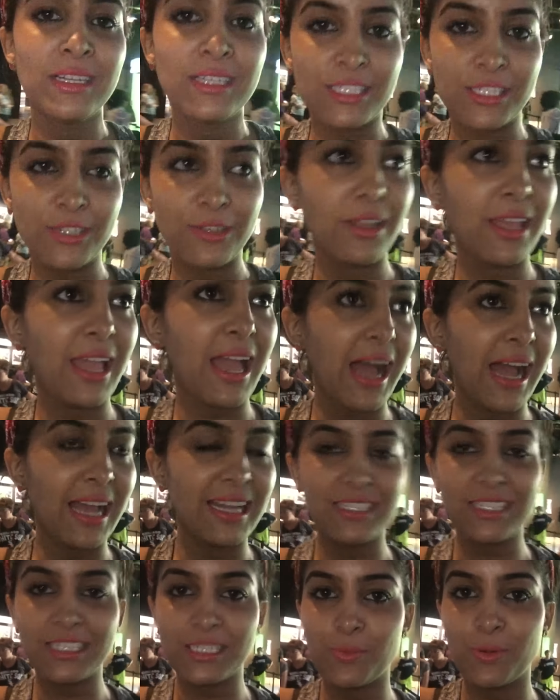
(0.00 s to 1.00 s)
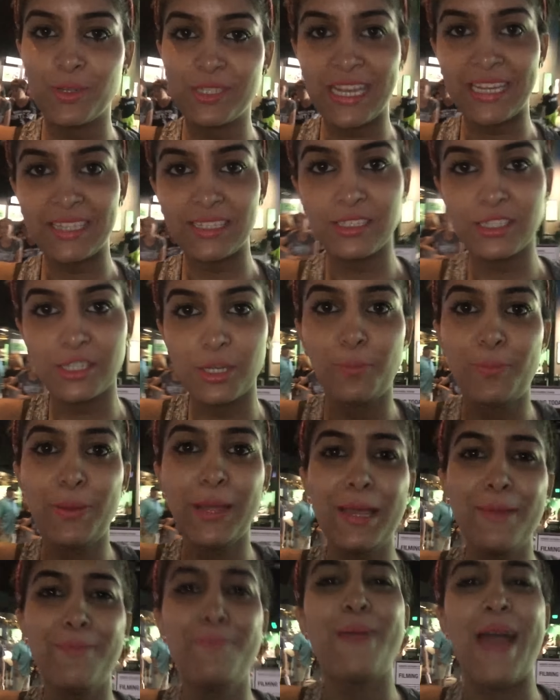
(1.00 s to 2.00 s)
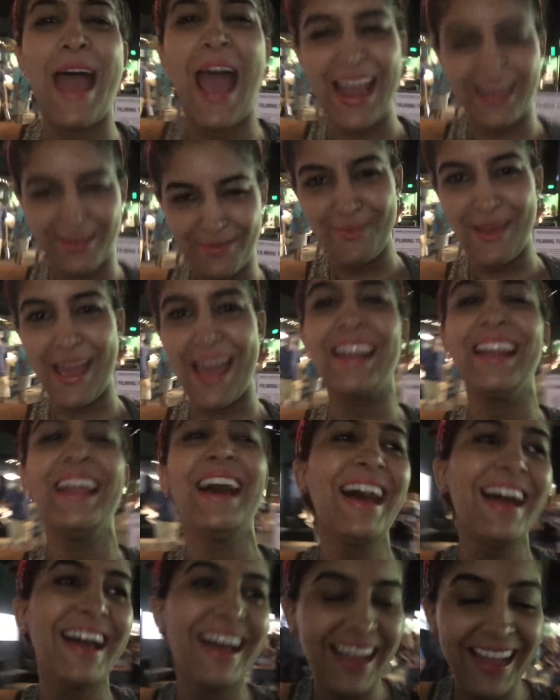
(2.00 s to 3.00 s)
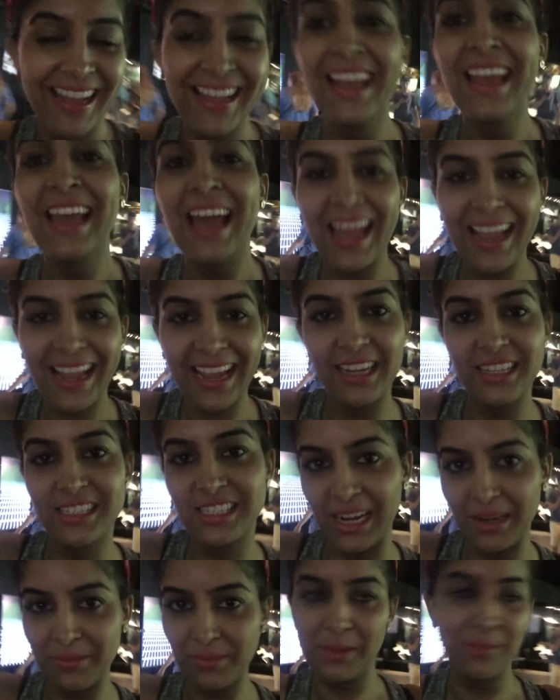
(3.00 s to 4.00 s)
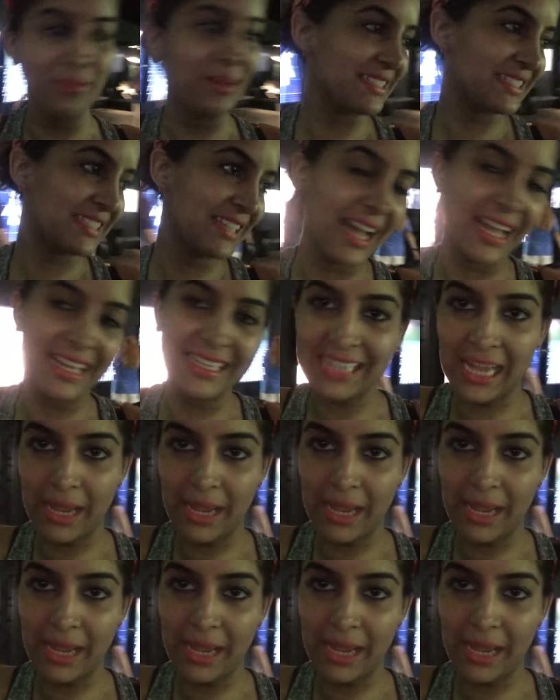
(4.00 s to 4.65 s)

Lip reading: So yeah, I just pretended to be Batman. I kind of tried my best, guys.